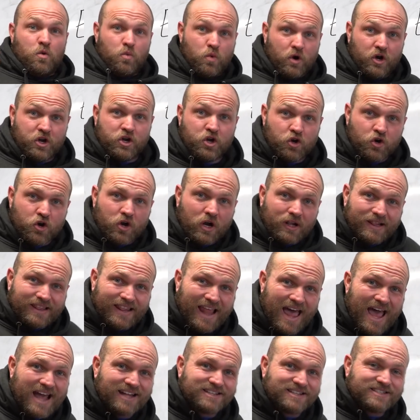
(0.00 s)
where your
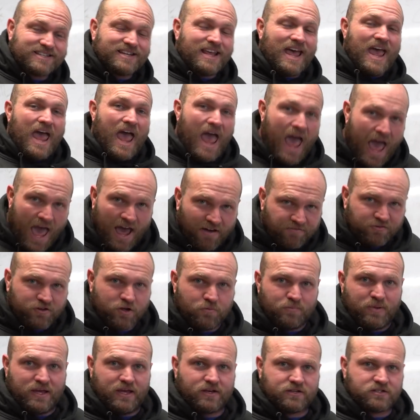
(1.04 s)
lats have
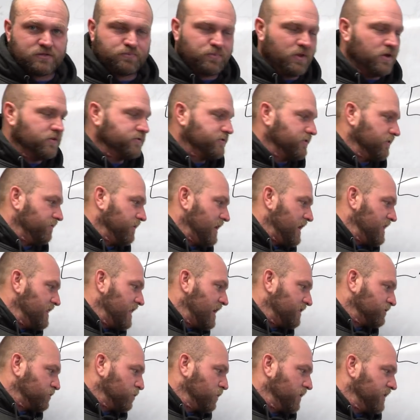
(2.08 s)
to be explosive, and
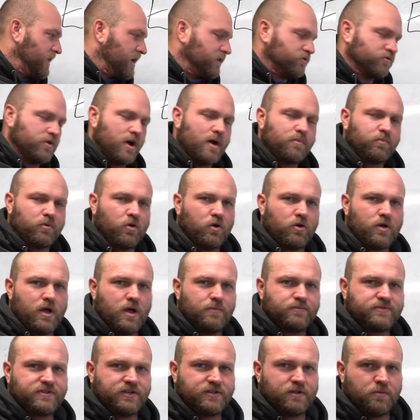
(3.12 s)
that's where that drop row
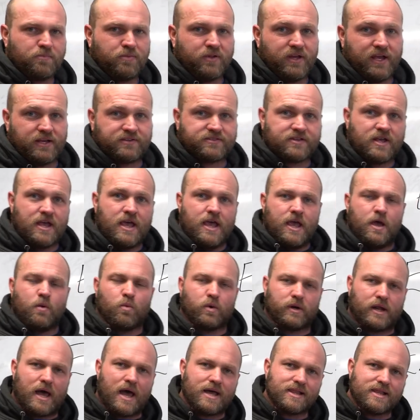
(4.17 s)
comes into place. And
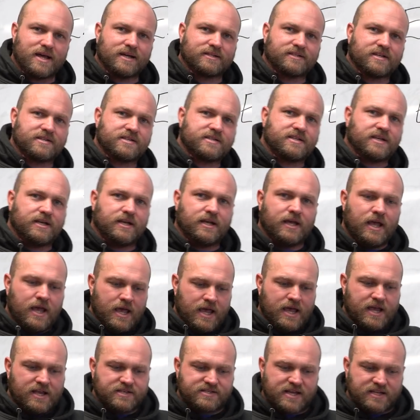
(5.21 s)
what I like to see
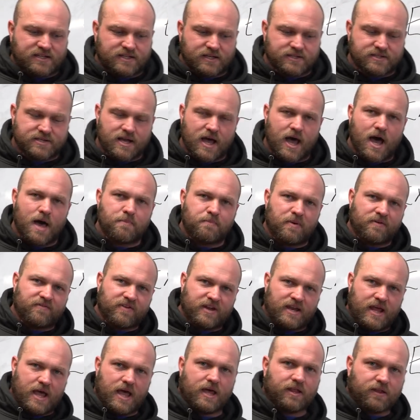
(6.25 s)
is at the top of
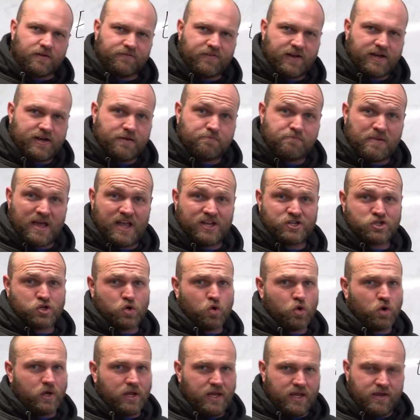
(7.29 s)
an elevated bench
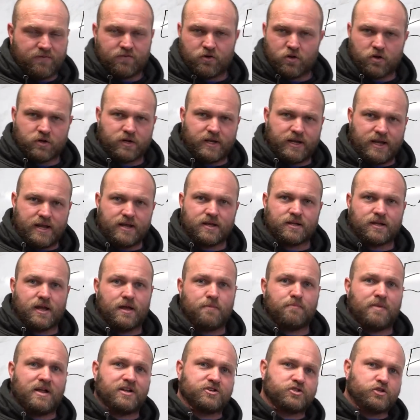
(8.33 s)
or even on an
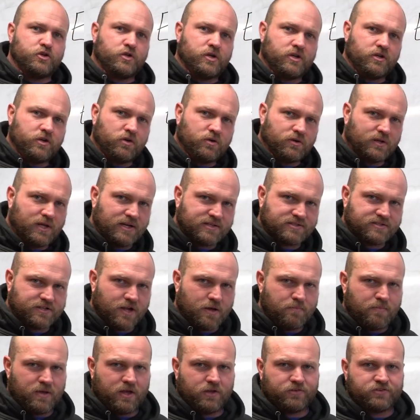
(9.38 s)
incline bench, you can utilize
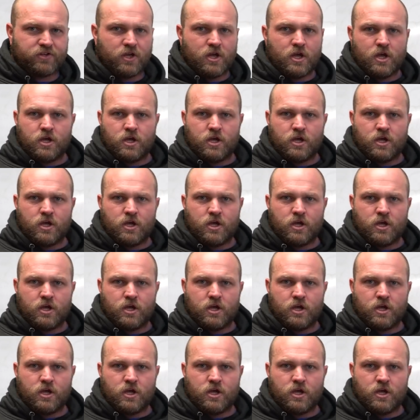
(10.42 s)
dumbbells,